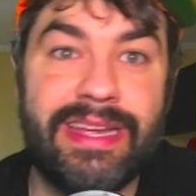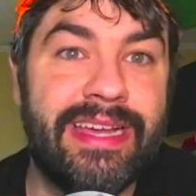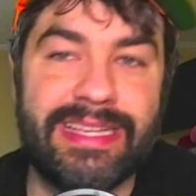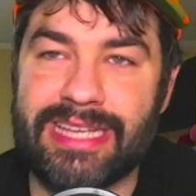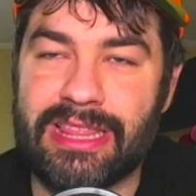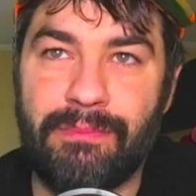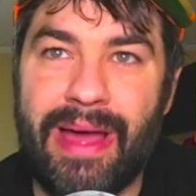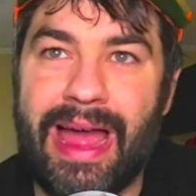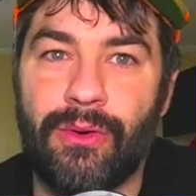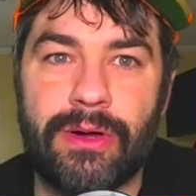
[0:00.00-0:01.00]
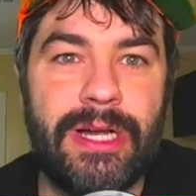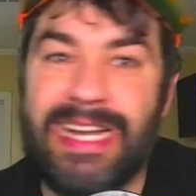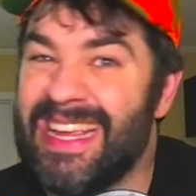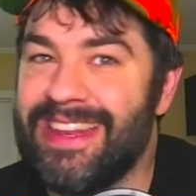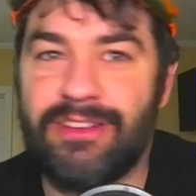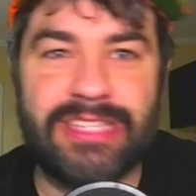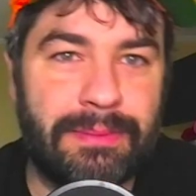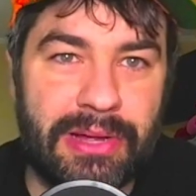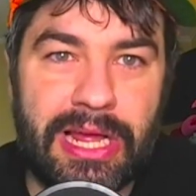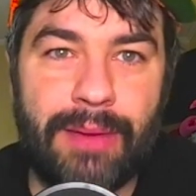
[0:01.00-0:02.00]
He's got the power. He knows how to
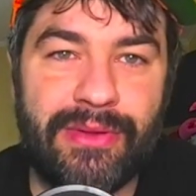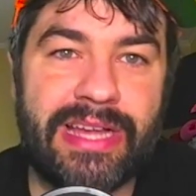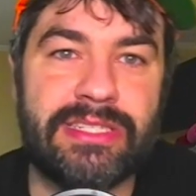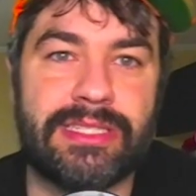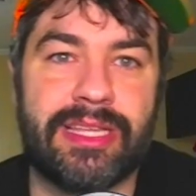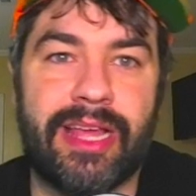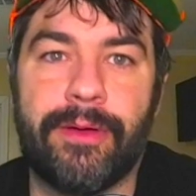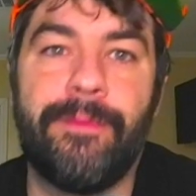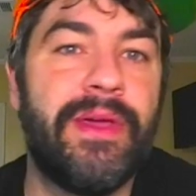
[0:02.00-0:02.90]
put combinations together.